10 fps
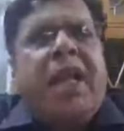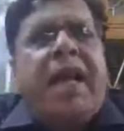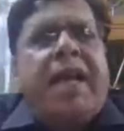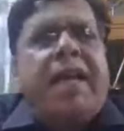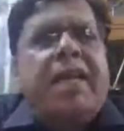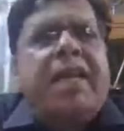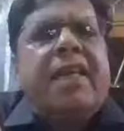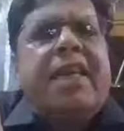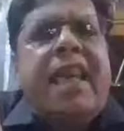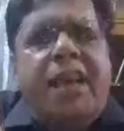and
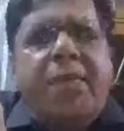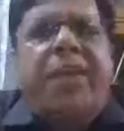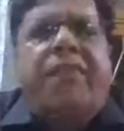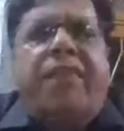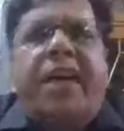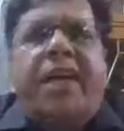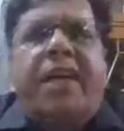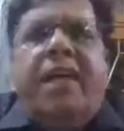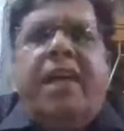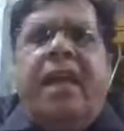it can be
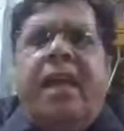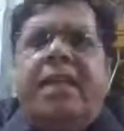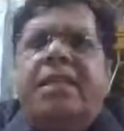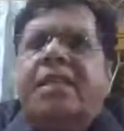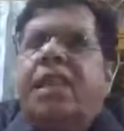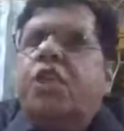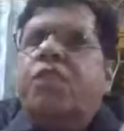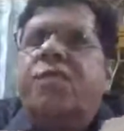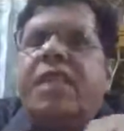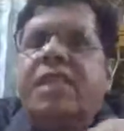defined as a state
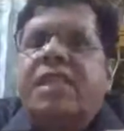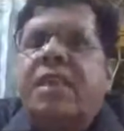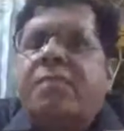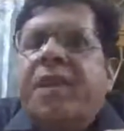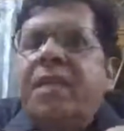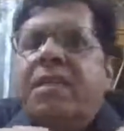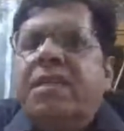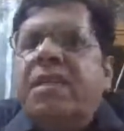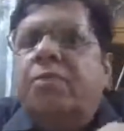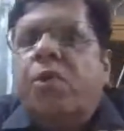of disturbance
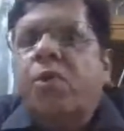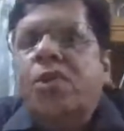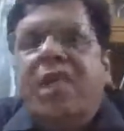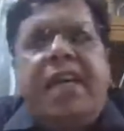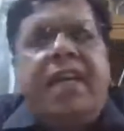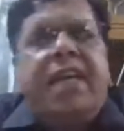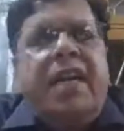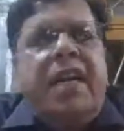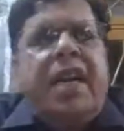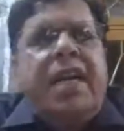in the pro-oxidant
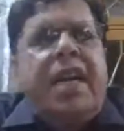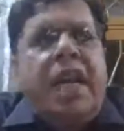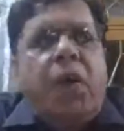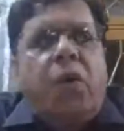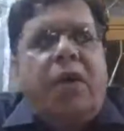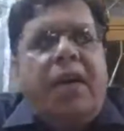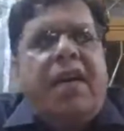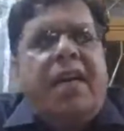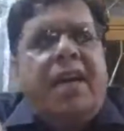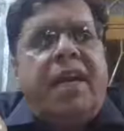and
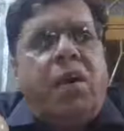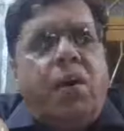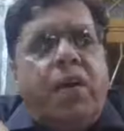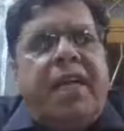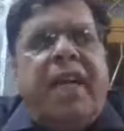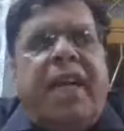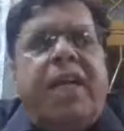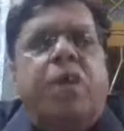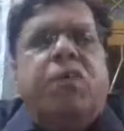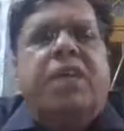
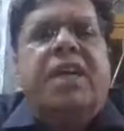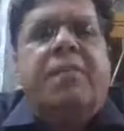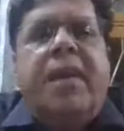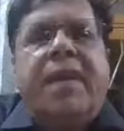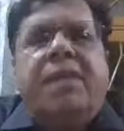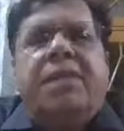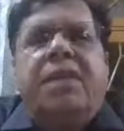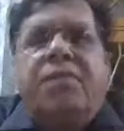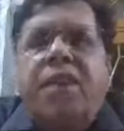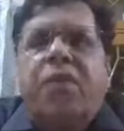antioxidant balance
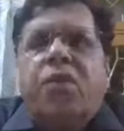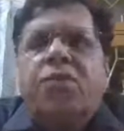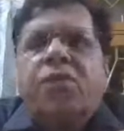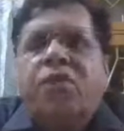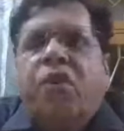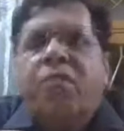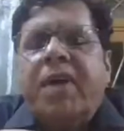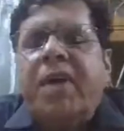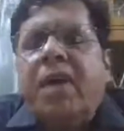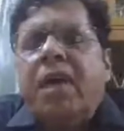in favor of the
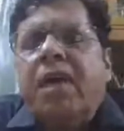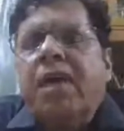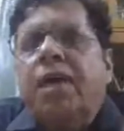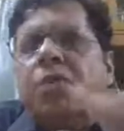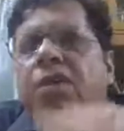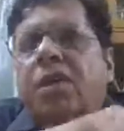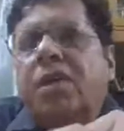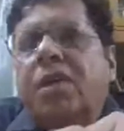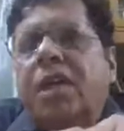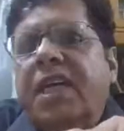former, leading
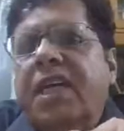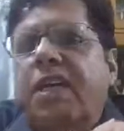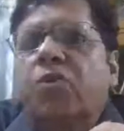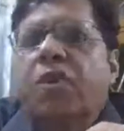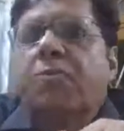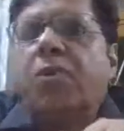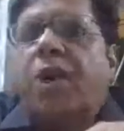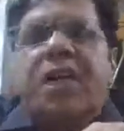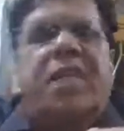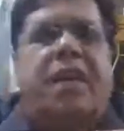to the
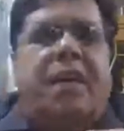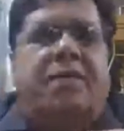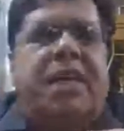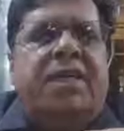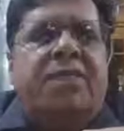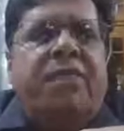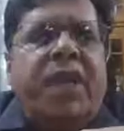potential damage.